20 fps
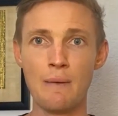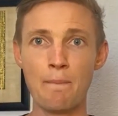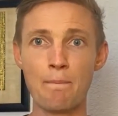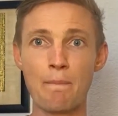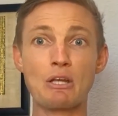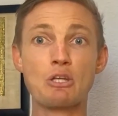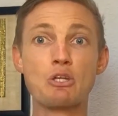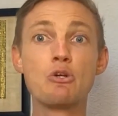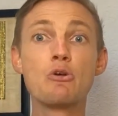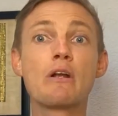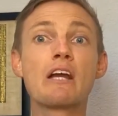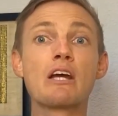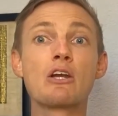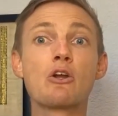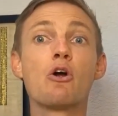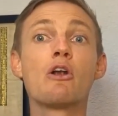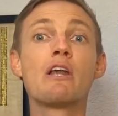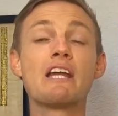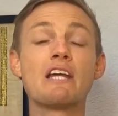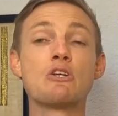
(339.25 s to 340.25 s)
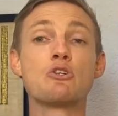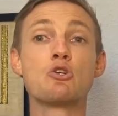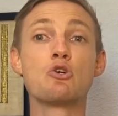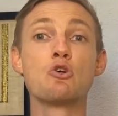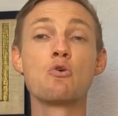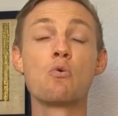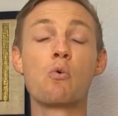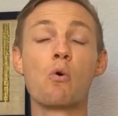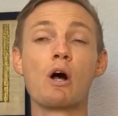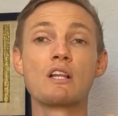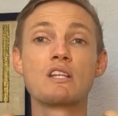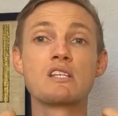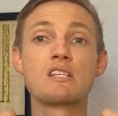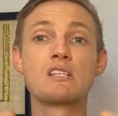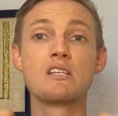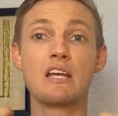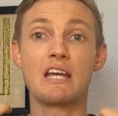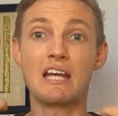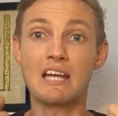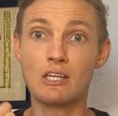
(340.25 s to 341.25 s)
but you can only do
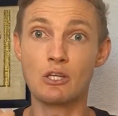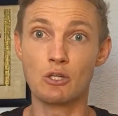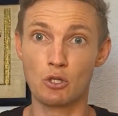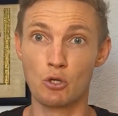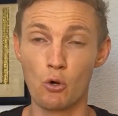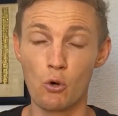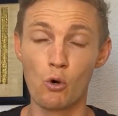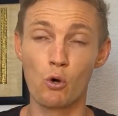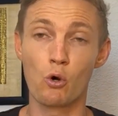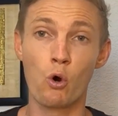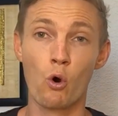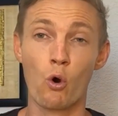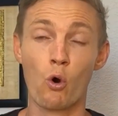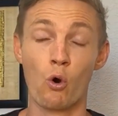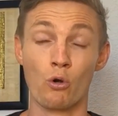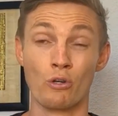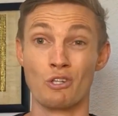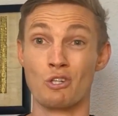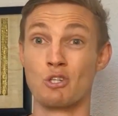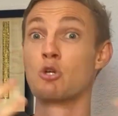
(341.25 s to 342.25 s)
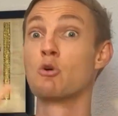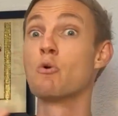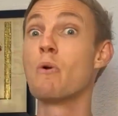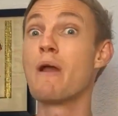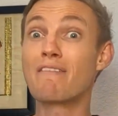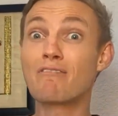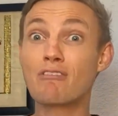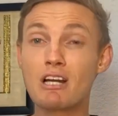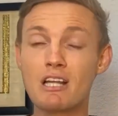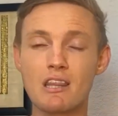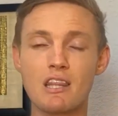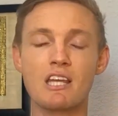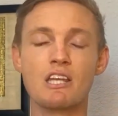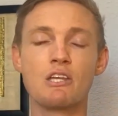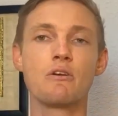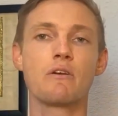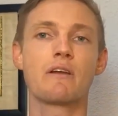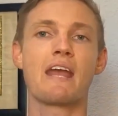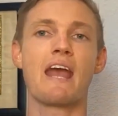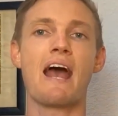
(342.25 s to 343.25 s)
what's in your court. Do everything
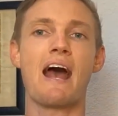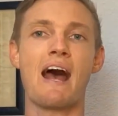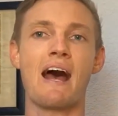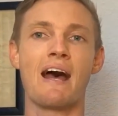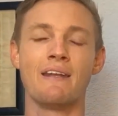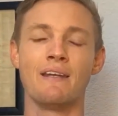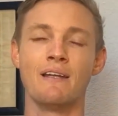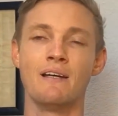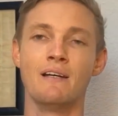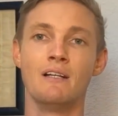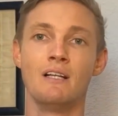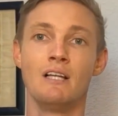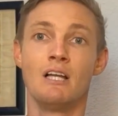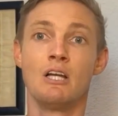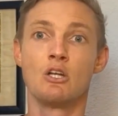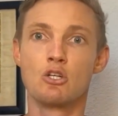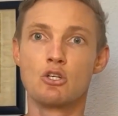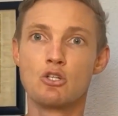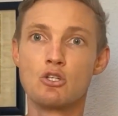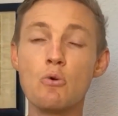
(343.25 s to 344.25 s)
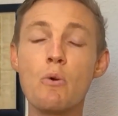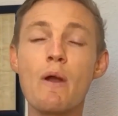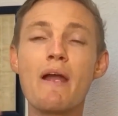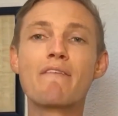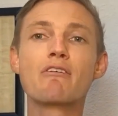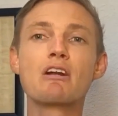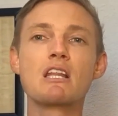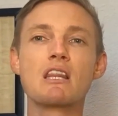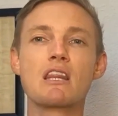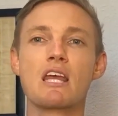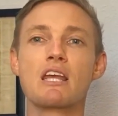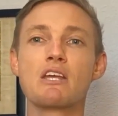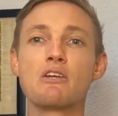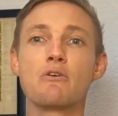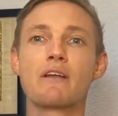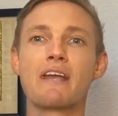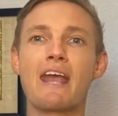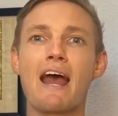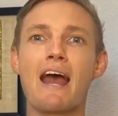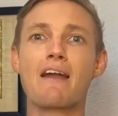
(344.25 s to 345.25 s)
you can. Do everything
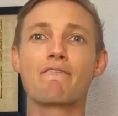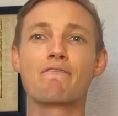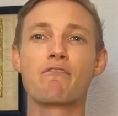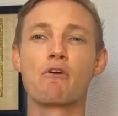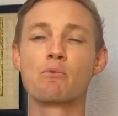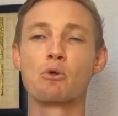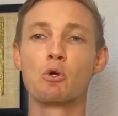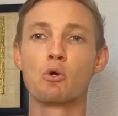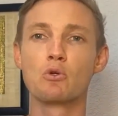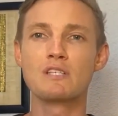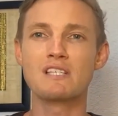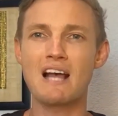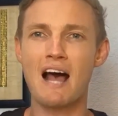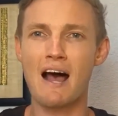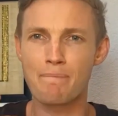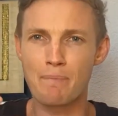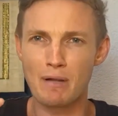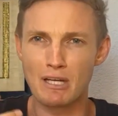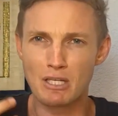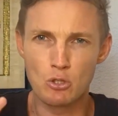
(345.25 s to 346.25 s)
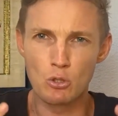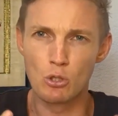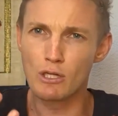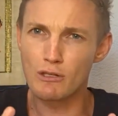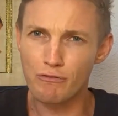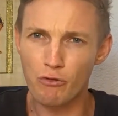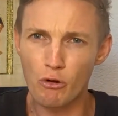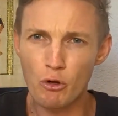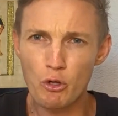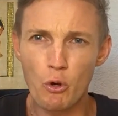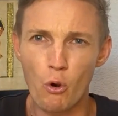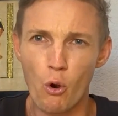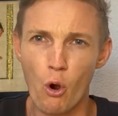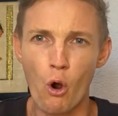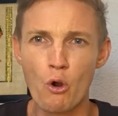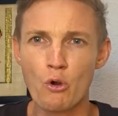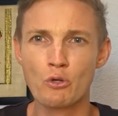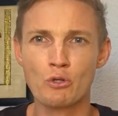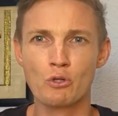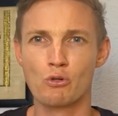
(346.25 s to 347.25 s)
you can from your side, but do it for your
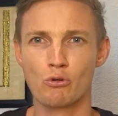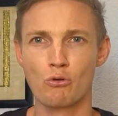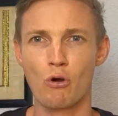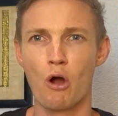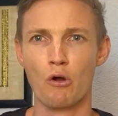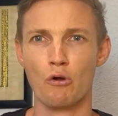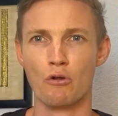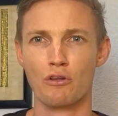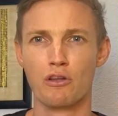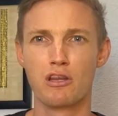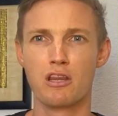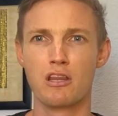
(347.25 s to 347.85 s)
own growth.